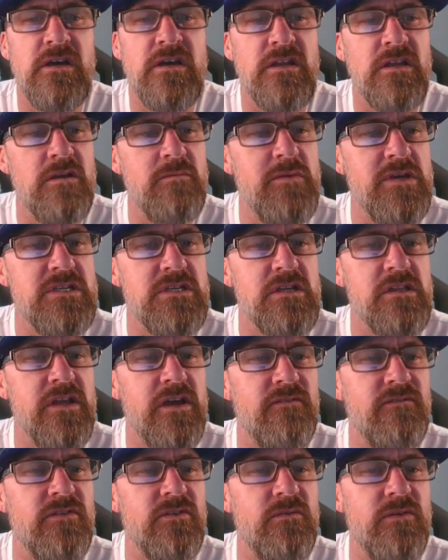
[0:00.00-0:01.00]
We basically
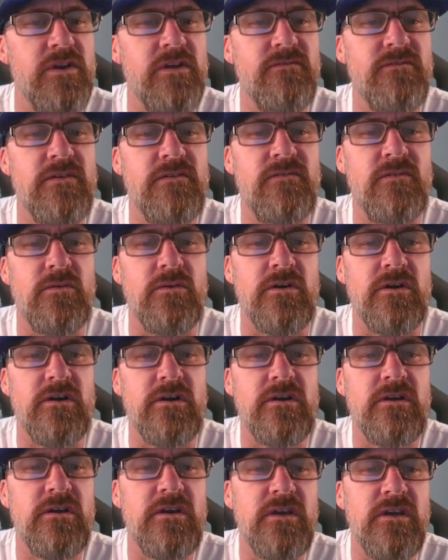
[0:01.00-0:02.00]
have 3 of the
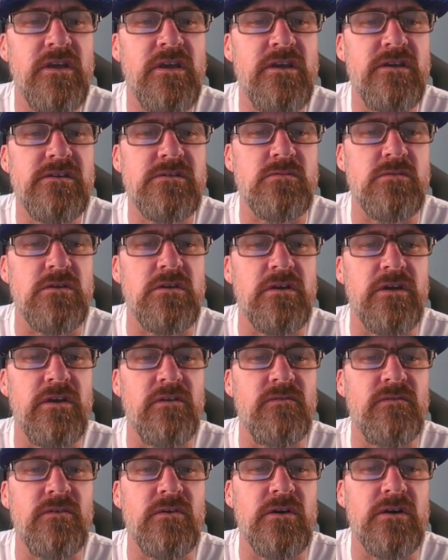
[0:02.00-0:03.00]
4 keys we're looking
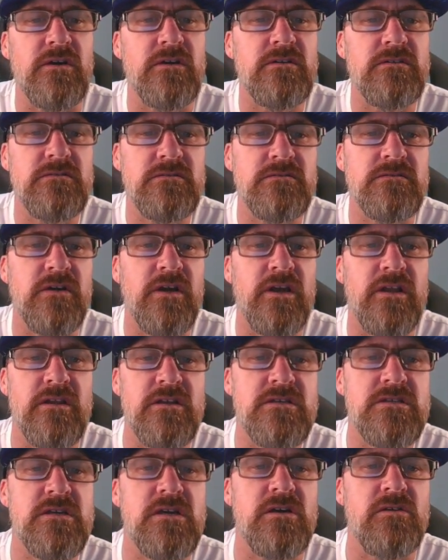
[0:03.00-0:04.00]
for, right?
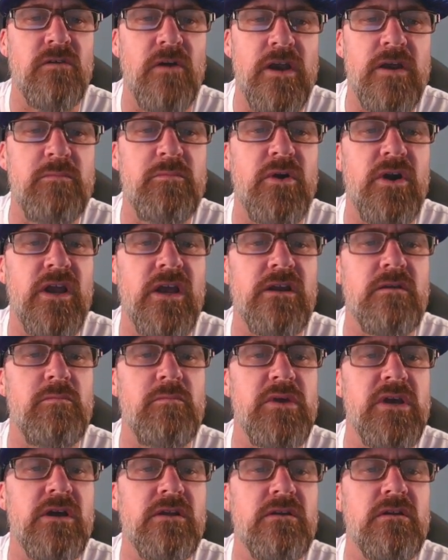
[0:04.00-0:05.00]
This is a great brand to
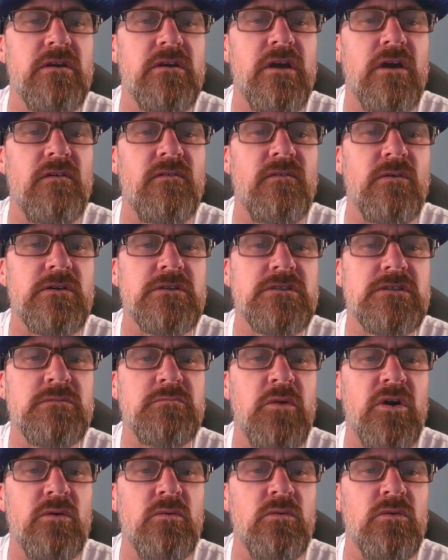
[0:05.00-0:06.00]
be on the lookout for,
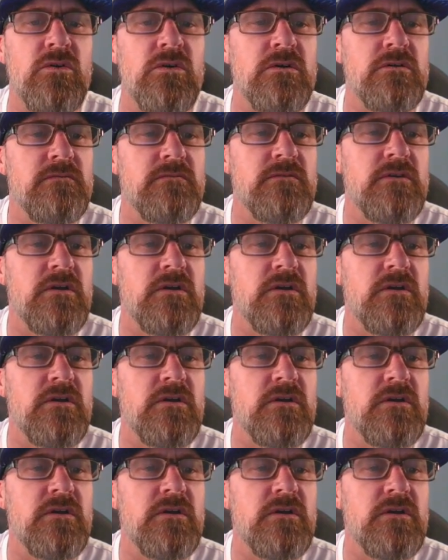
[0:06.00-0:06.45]
Smart Wool.